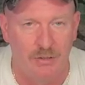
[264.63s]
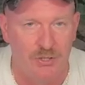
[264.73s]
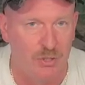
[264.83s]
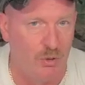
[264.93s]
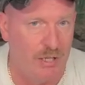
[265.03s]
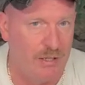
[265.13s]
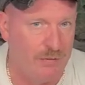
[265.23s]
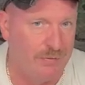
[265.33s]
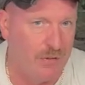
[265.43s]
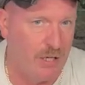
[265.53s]
So
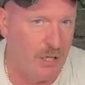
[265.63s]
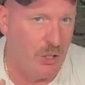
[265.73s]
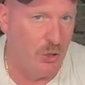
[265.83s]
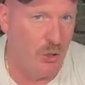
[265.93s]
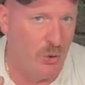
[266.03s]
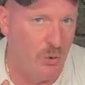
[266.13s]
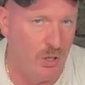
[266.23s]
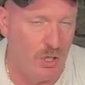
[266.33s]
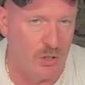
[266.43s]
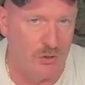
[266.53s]
if you
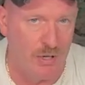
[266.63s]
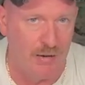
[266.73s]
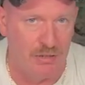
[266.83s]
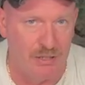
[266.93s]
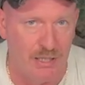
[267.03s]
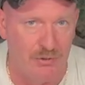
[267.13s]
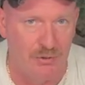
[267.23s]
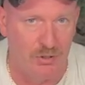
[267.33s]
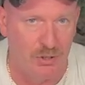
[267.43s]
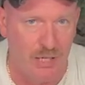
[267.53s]
are traveling down
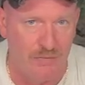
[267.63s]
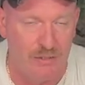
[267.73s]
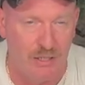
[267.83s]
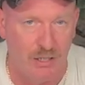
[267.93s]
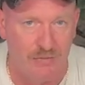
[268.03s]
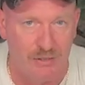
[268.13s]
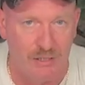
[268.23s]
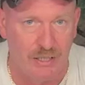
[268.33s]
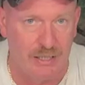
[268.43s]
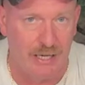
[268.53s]
through there and you have to get off to
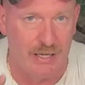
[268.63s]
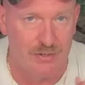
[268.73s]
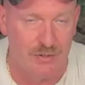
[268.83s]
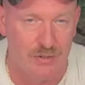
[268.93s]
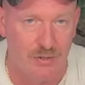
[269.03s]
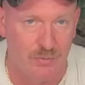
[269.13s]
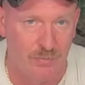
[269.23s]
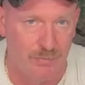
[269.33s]
get gas, there's a